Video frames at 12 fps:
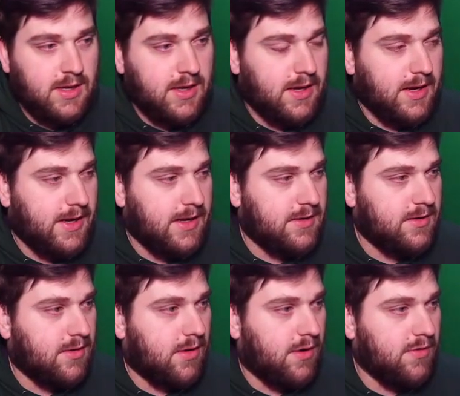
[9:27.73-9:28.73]

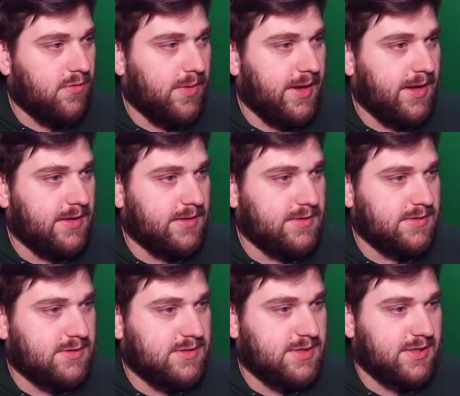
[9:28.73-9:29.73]
all the way
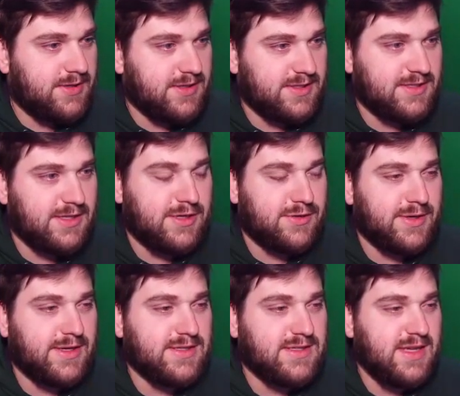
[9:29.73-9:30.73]
to the
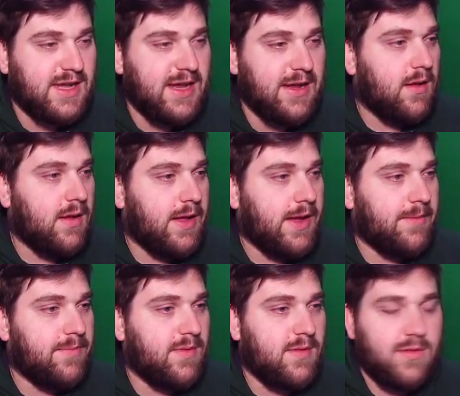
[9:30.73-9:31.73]
Sundering Sea.
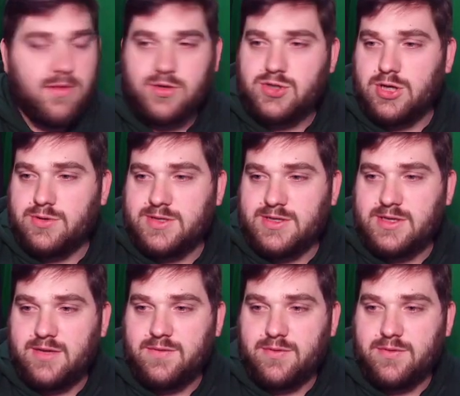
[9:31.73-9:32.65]
The show didn't even